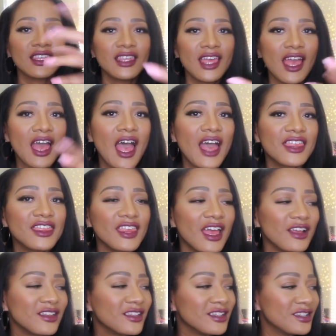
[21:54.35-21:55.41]
yeah,
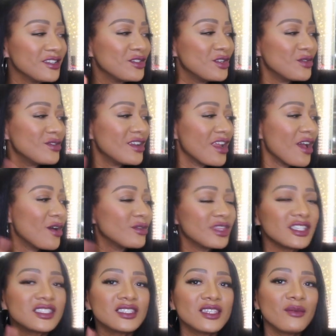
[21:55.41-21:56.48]
I, you know
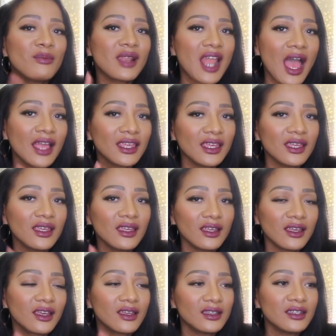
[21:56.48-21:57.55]
this, the
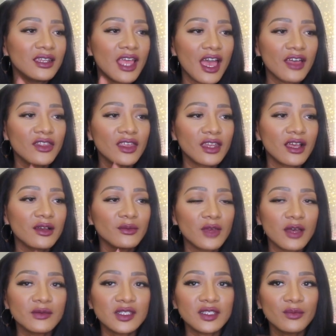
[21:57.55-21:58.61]
Blocki, now that I'm,
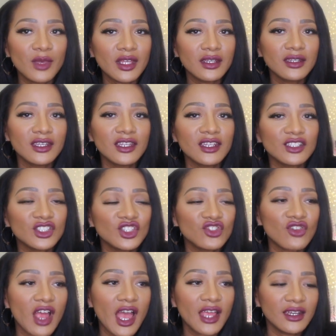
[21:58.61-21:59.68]
I'm smelling it, it's
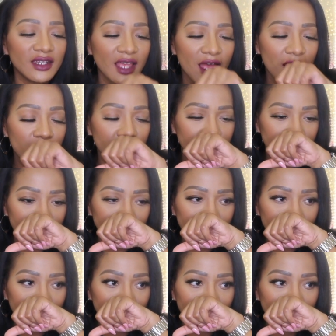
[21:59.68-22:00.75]
dried down.
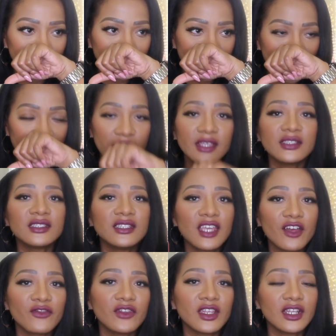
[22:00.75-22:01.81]
It's
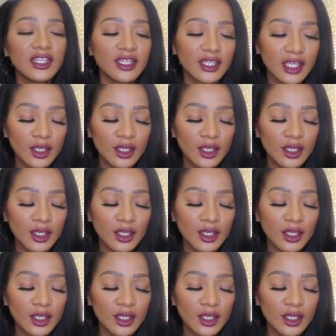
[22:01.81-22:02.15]
definitely a